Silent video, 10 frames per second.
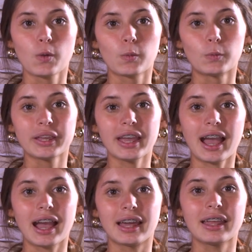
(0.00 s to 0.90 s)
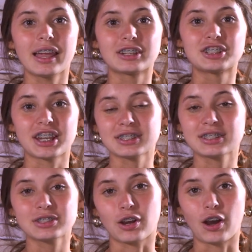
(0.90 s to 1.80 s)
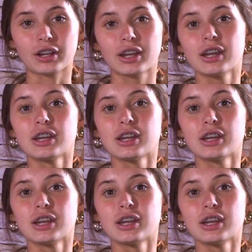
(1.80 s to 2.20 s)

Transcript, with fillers: We had a chance to talk